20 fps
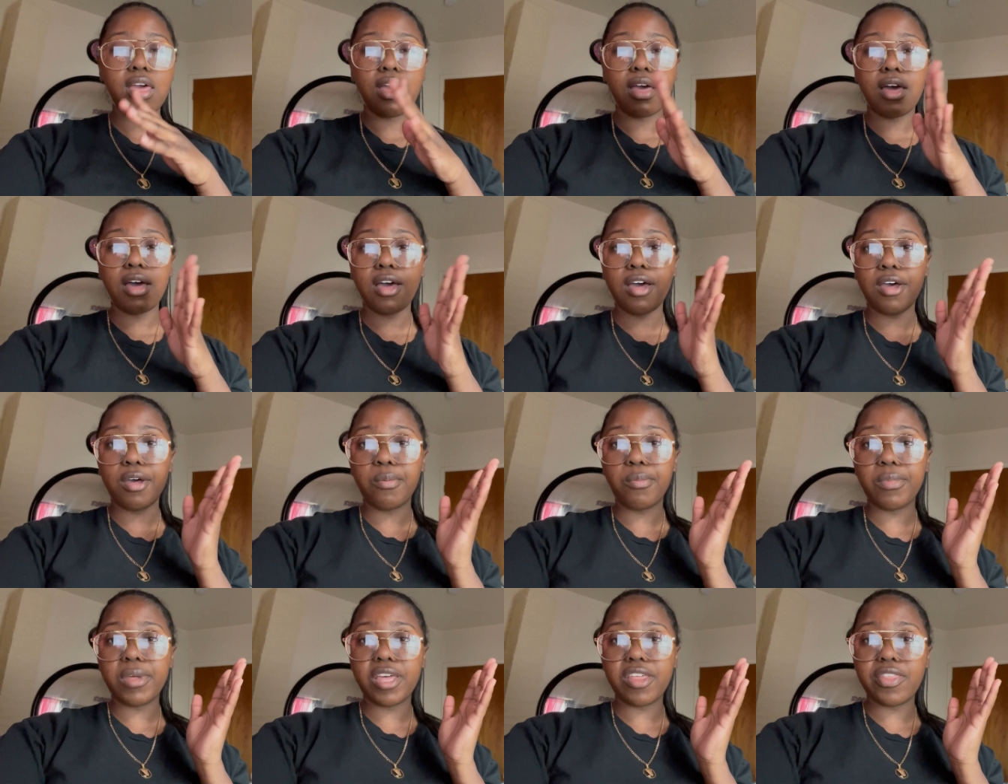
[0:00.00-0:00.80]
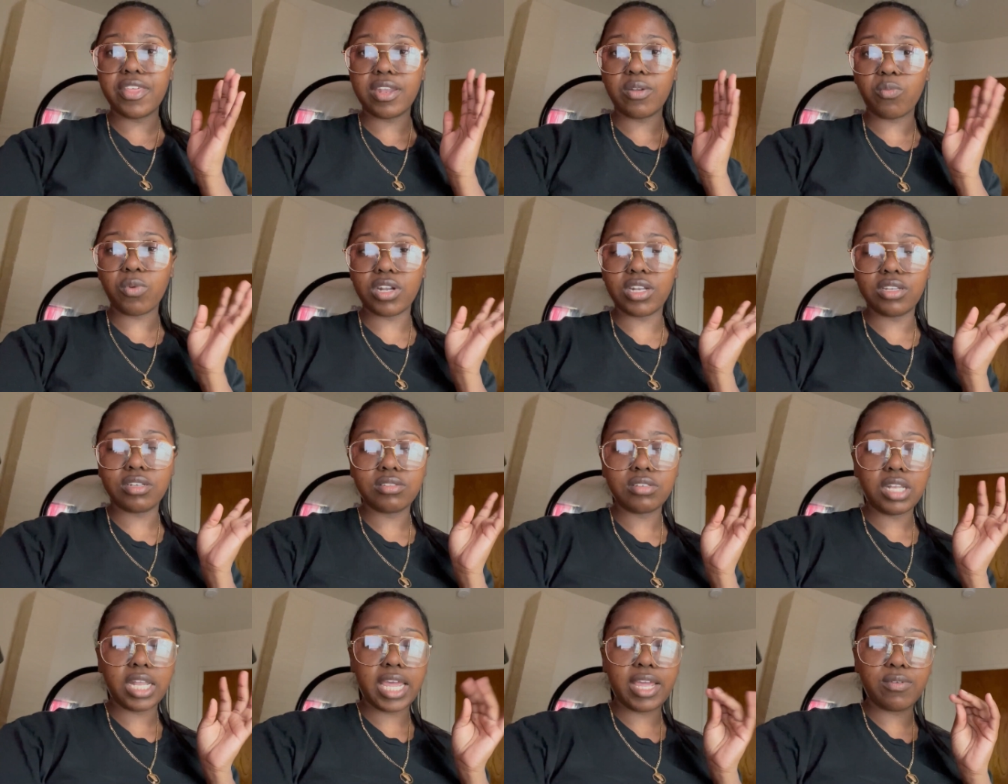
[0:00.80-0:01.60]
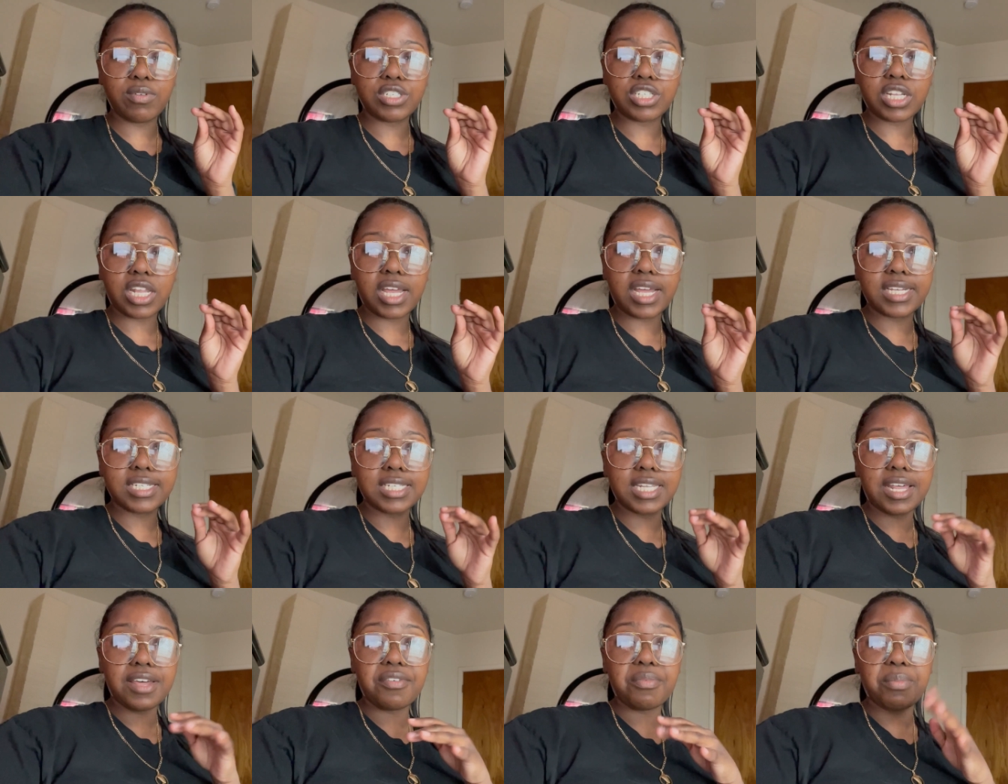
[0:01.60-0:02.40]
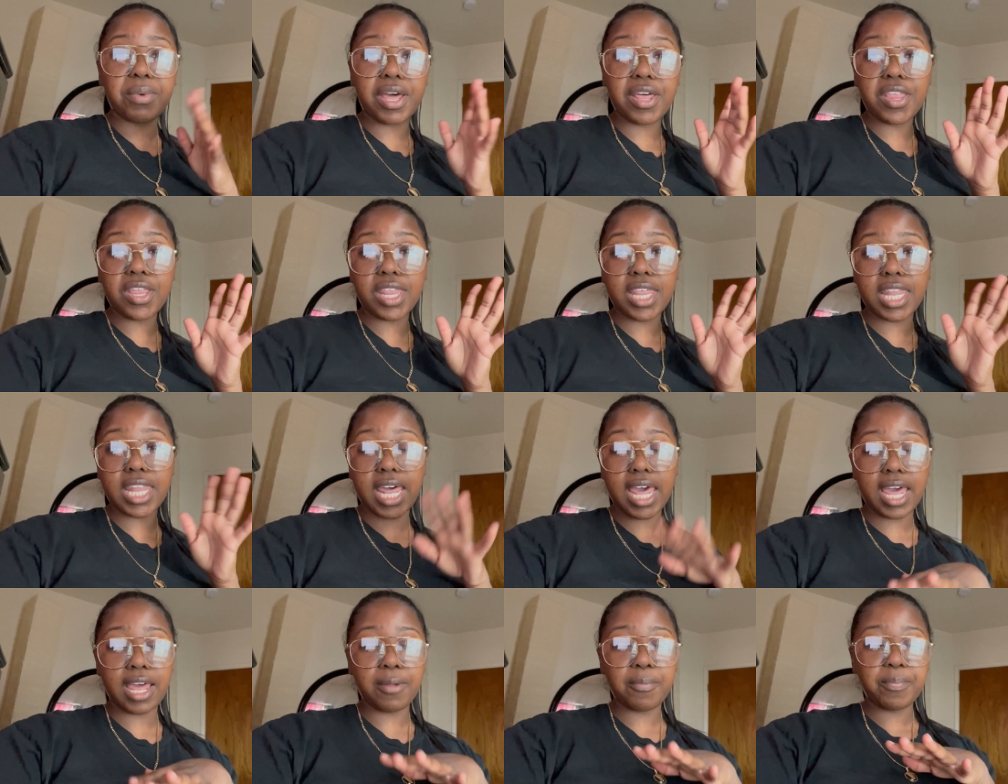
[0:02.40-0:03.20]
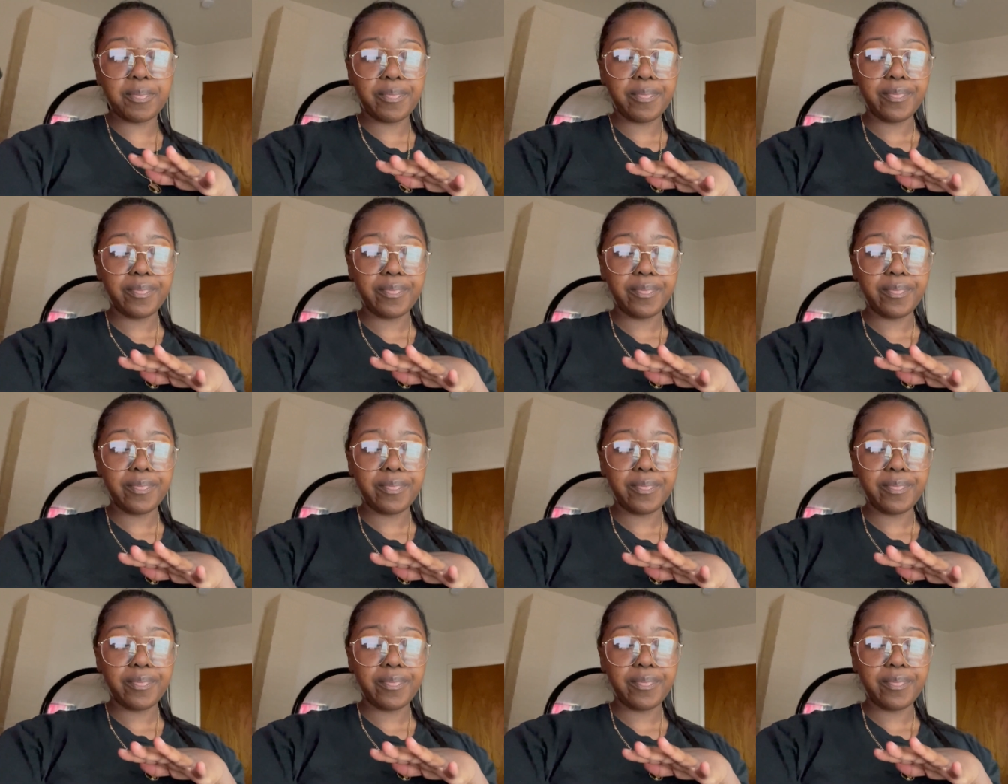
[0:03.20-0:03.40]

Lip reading: and then 1 language class left. But other than that,